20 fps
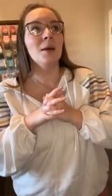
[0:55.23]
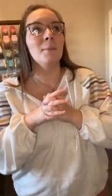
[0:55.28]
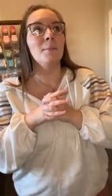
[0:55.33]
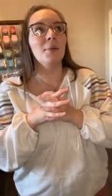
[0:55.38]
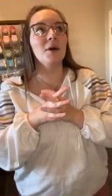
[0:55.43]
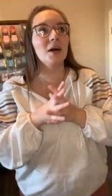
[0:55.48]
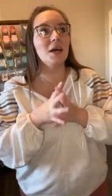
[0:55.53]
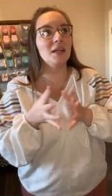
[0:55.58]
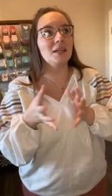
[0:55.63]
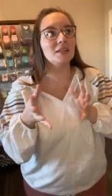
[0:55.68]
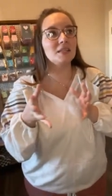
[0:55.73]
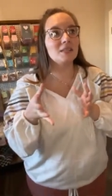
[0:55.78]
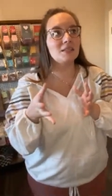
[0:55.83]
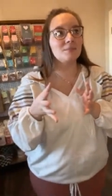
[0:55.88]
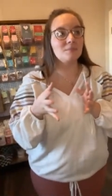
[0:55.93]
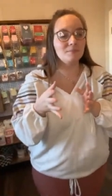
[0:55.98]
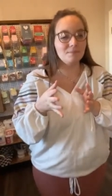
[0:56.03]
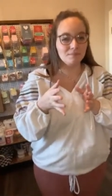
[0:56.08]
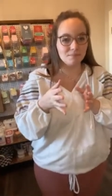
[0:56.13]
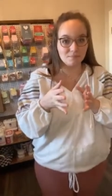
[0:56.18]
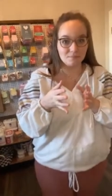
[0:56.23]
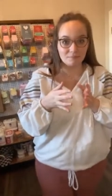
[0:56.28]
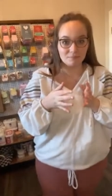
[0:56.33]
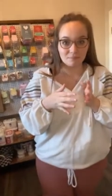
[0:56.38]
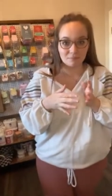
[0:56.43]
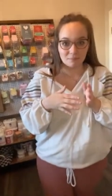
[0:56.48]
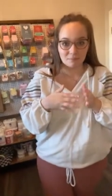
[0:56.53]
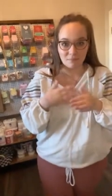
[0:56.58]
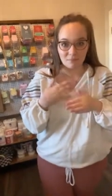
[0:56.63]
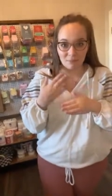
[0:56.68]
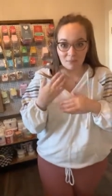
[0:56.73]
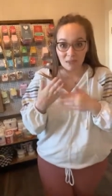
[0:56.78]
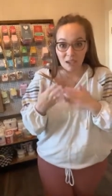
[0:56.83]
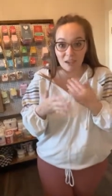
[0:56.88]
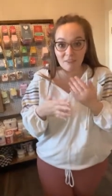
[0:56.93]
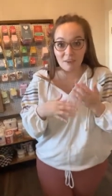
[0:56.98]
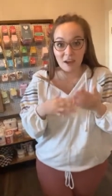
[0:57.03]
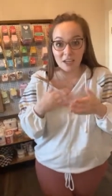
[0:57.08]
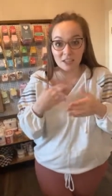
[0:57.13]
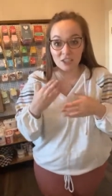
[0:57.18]
But
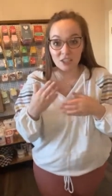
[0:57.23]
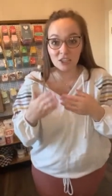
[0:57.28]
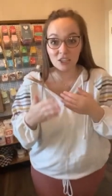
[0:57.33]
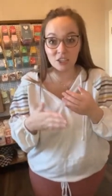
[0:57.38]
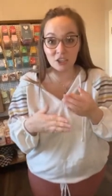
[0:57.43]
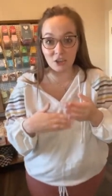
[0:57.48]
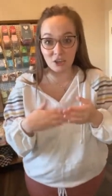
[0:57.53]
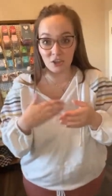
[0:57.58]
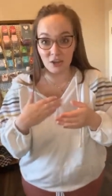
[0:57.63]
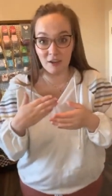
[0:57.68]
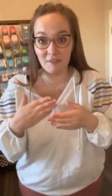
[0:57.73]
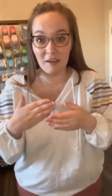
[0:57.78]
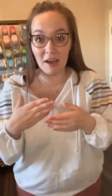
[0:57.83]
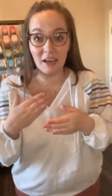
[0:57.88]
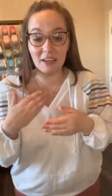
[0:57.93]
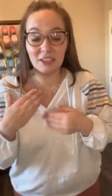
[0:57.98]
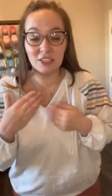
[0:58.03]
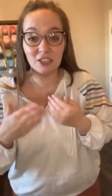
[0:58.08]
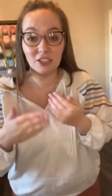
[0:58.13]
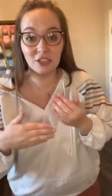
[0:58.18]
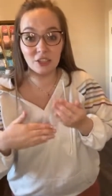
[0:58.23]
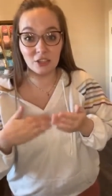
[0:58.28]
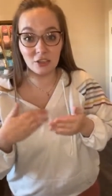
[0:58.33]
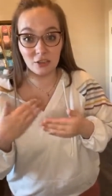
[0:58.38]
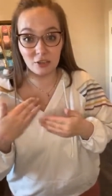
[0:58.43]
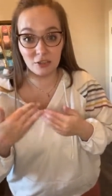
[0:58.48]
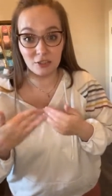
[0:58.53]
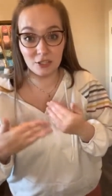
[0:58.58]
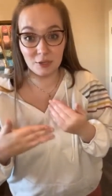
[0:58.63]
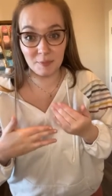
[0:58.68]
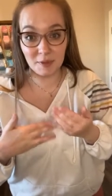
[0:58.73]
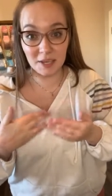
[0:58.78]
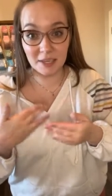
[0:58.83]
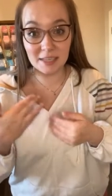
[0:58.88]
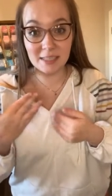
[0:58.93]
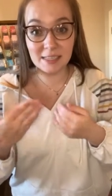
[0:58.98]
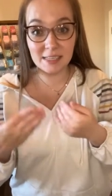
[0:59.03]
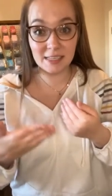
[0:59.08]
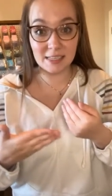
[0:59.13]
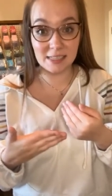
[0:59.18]
I've had to learn. I've had to learn to be
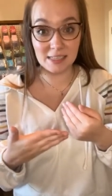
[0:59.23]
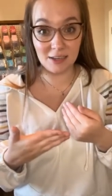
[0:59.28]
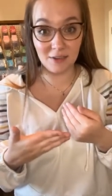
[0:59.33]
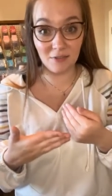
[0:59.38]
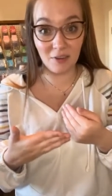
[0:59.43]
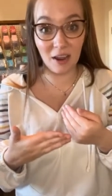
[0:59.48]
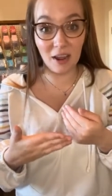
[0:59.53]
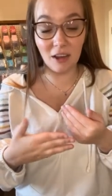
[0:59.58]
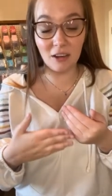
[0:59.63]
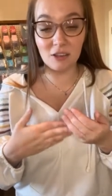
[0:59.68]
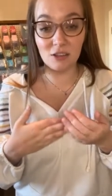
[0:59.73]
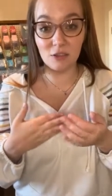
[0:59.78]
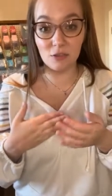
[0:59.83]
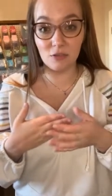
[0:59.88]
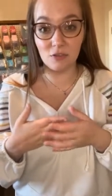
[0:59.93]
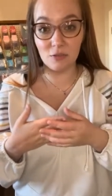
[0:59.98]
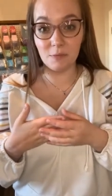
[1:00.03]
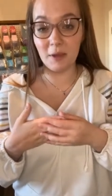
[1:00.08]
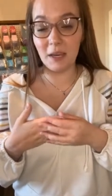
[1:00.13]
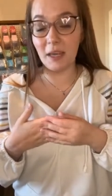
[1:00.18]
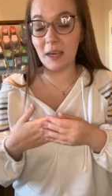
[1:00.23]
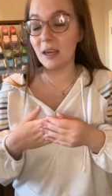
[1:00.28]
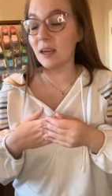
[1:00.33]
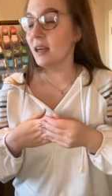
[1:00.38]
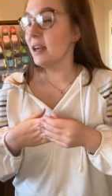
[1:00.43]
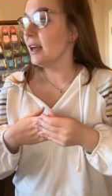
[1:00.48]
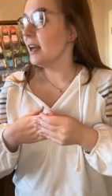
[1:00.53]
consistent, right, on social media.